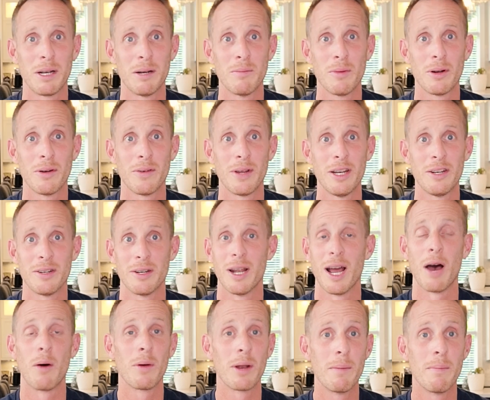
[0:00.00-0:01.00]
your motivation.
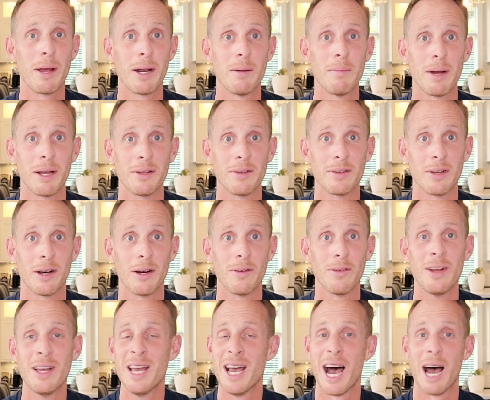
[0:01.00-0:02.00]
I want to better myself.
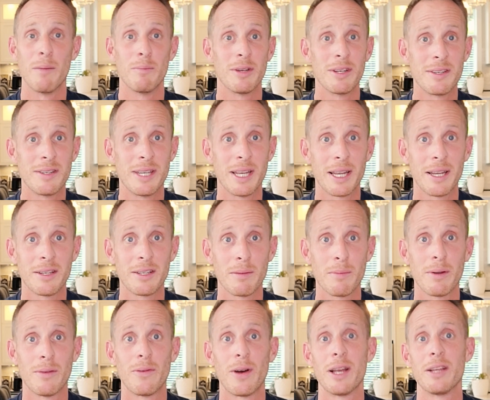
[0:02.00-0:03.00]
I'm just seeking
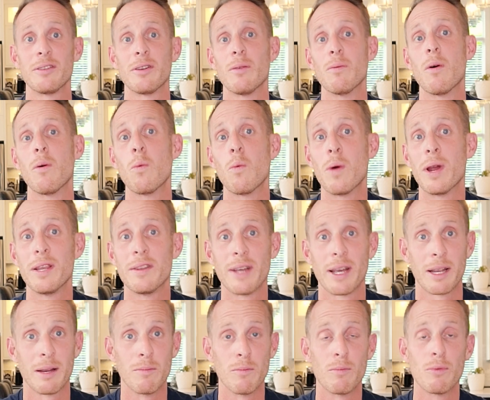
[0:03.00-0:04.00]
some advice on ways I
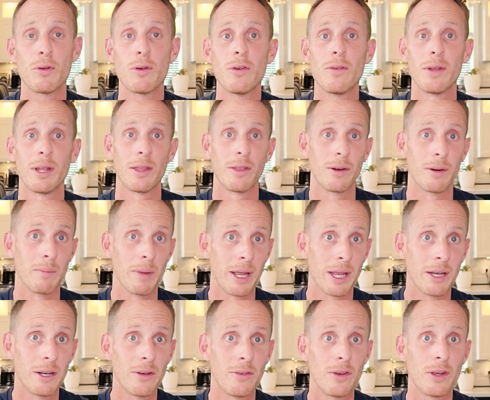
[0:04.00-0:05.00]
can improve either in my
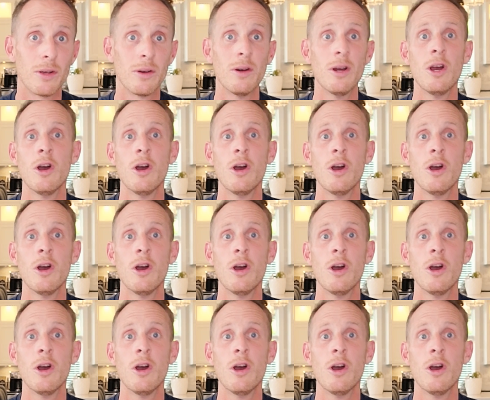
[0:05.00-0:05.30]
interview